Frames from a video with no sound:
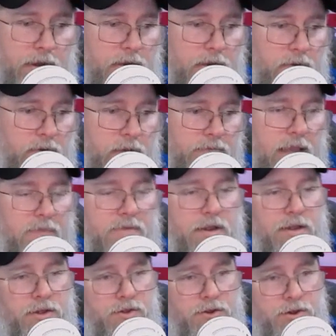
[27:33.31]
I don't have to have
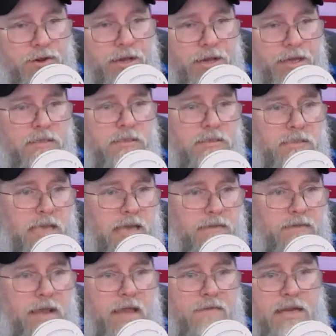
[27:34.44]
it done, just have
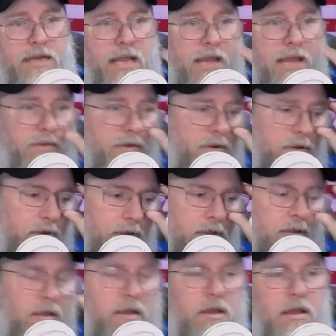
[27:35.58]
to have it together,
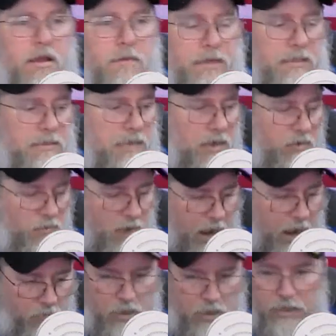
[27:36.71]
because I
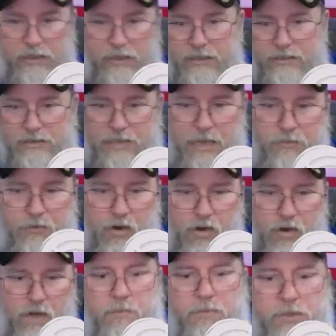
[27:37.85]
want to clear this table off
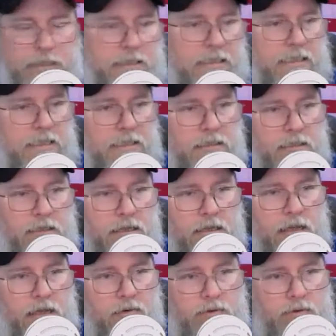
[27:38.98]
completely.
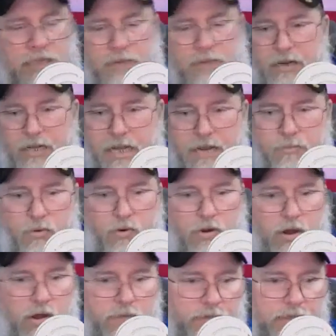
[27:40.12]
I want to take my keyboard
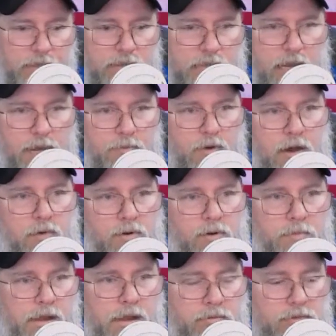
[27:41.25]
off this table. I want to
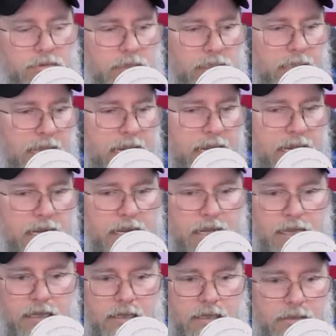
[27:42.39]
be able to lay
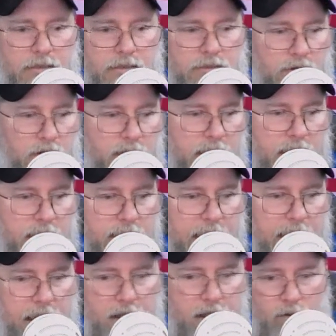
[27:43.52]
the Stargate
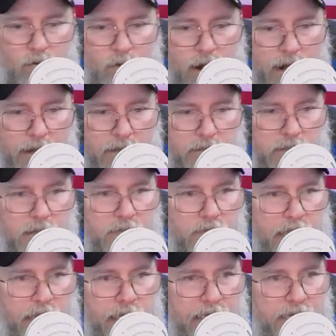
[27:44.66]
down, wire stuff,
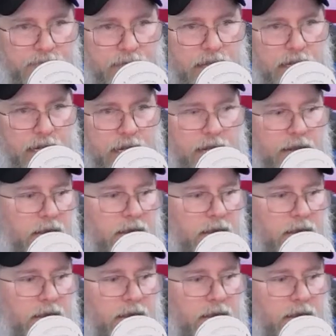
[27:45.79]
and leave it here.